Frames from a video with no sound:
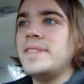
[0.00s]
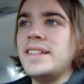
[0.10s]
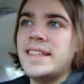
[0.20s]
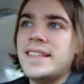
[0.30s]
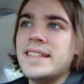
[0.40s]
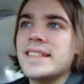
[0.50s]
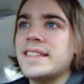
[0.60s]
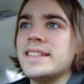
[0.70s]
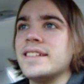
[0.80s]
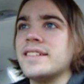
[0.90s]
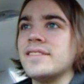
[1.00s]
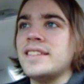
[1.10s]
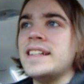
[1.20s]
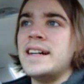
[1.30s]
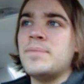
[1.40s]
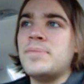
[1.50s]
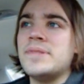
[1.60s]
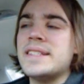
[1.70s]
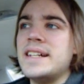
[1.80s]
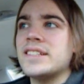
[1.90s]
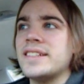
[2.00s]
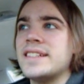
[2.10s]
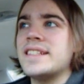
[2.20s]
He'll think that your lamp was actually